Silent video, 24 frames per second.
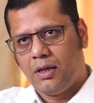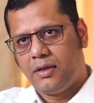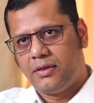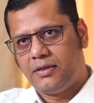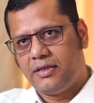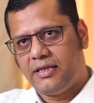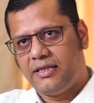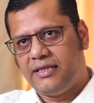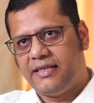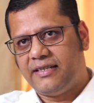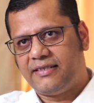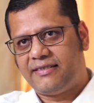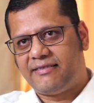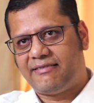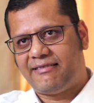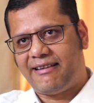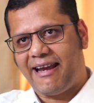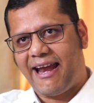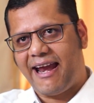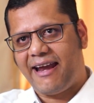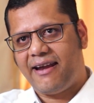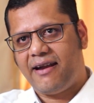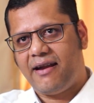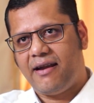See, the
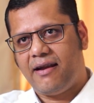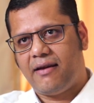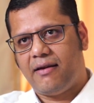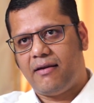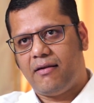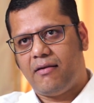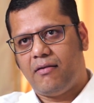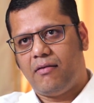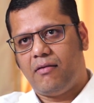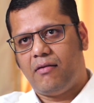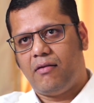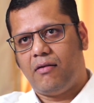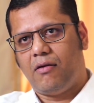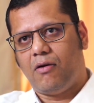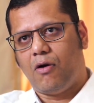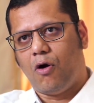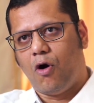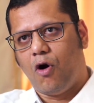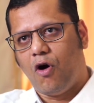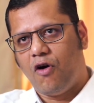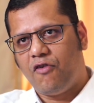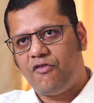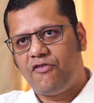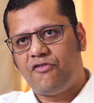stand
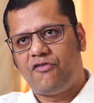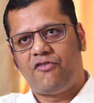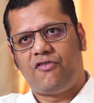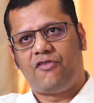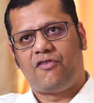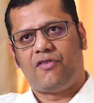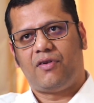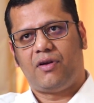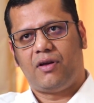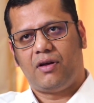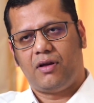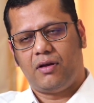of